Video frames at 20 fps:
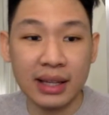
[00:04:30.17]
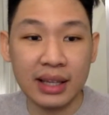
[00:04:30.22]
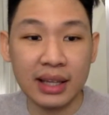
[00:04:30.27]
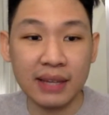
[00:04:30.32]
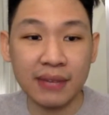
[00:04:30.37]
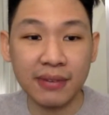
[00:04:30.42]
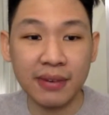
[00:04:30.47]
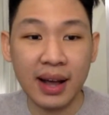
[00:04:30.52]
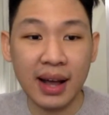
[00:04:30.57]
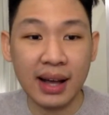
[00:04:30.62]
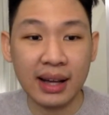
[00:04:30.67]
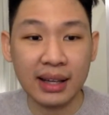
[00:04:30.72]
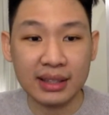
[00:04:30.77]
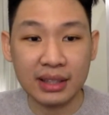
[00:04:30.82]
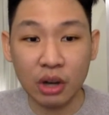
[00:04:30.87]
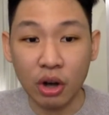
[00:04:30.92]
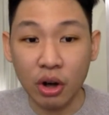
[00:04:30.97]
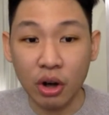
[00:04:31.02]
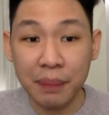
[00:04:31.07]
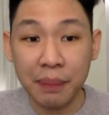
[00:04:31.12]
If
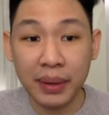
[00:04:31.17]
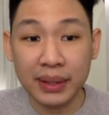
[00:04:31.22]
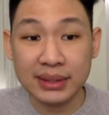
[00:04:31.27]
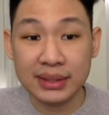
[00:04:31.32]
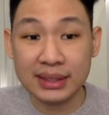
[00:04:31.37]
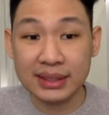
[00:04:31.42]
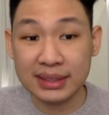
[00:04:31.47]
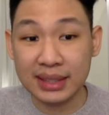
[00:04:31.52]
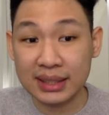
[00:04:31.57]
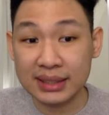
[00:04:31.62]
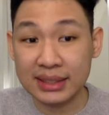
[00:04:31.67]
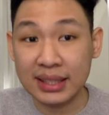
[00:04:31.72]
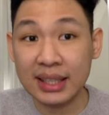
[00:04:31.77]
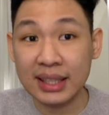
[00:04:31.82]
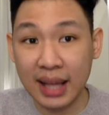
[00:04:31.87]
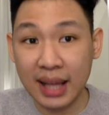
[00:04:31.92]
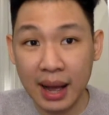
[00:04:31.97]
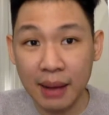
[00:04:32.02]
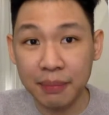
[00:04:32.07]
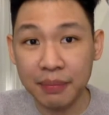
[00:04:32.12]
the oil price is
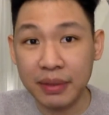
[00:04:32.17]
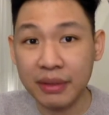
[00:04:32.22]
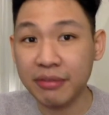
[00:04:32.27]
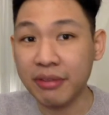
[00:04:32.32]
sustained up,